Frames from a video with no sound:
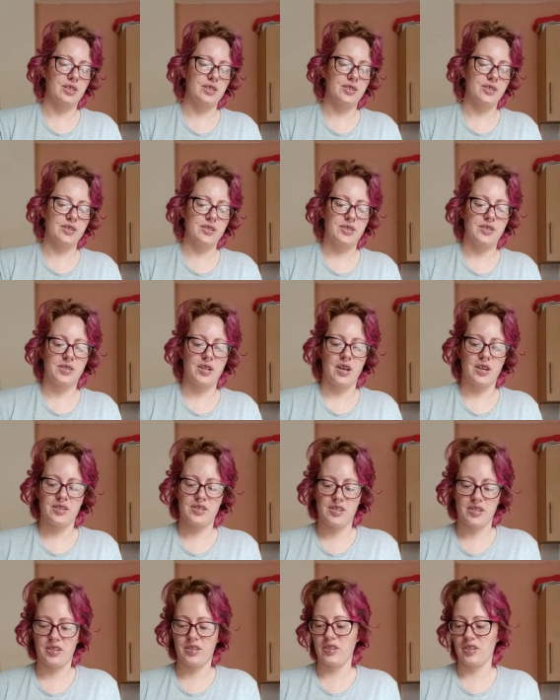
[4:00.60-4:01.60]

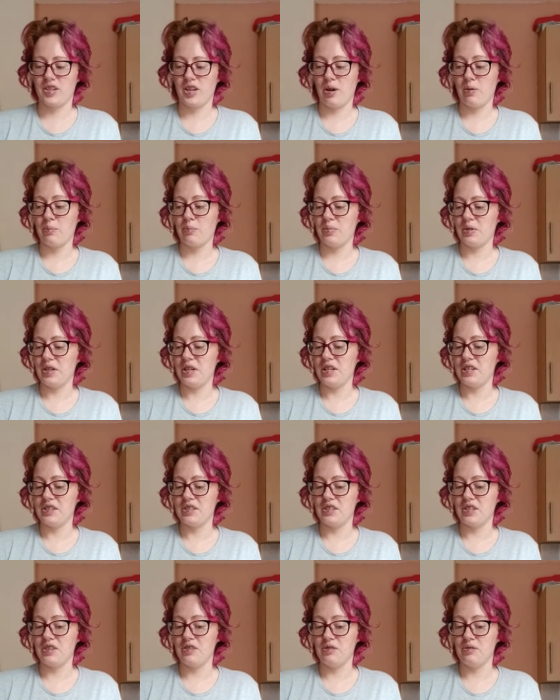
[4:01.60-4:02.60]
such a good company
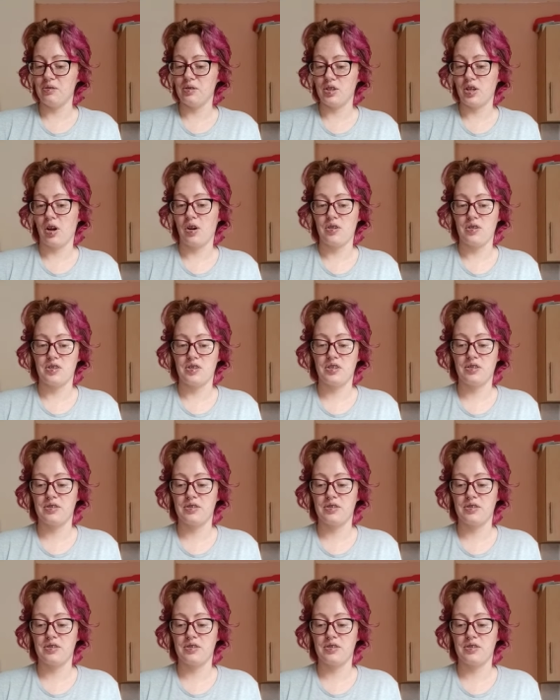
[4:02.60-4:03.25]
to go to,